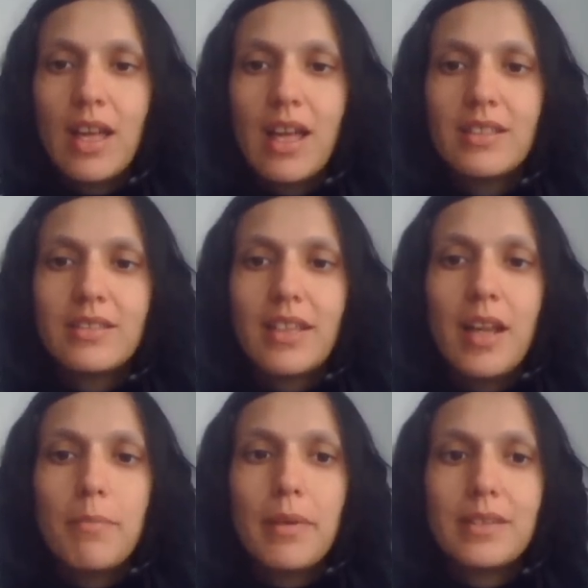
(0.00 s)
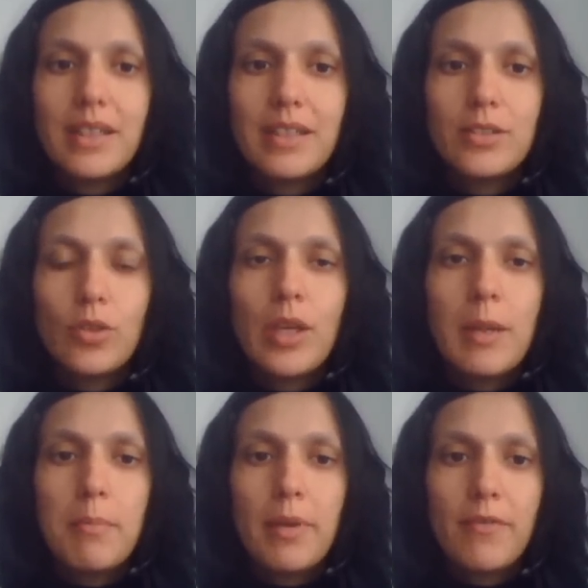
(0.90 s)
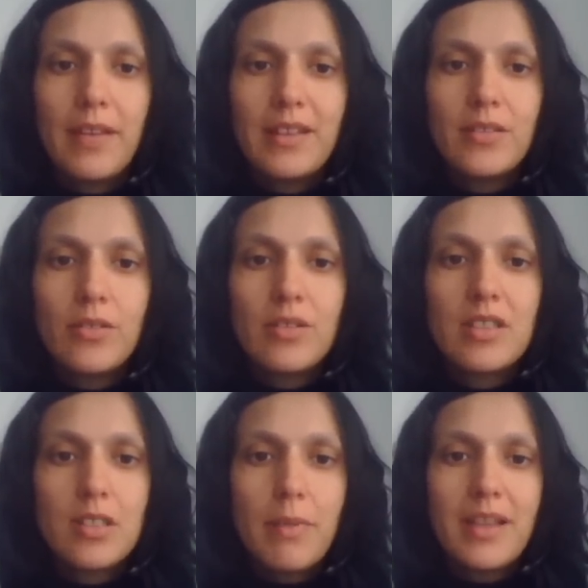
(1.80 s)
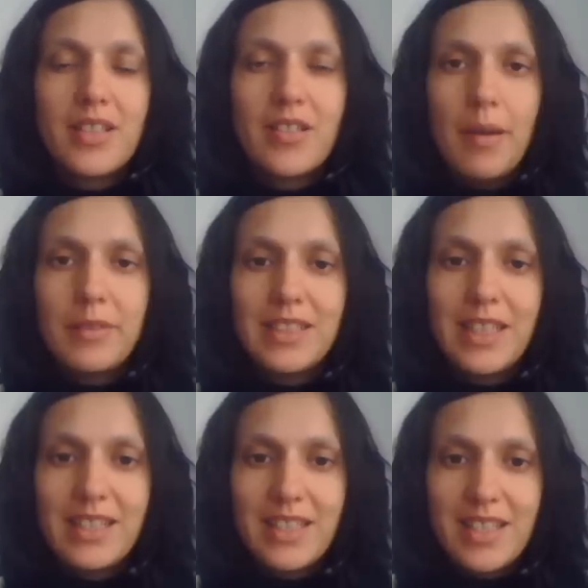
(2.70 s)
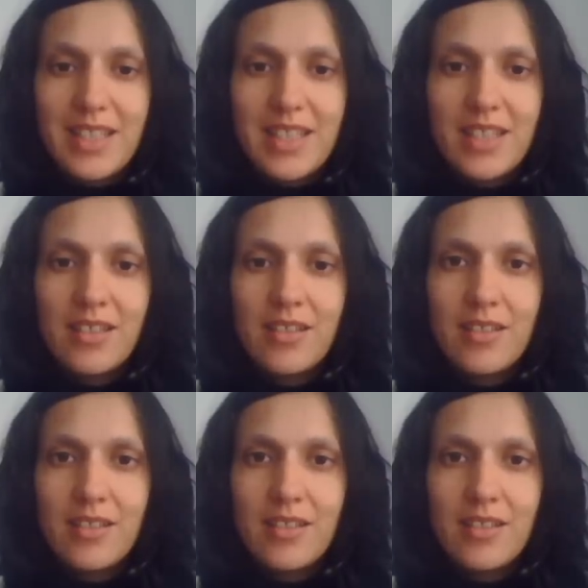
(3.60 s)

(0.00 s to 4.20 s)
and el pretérito imperfecto Spanish grammar tenses.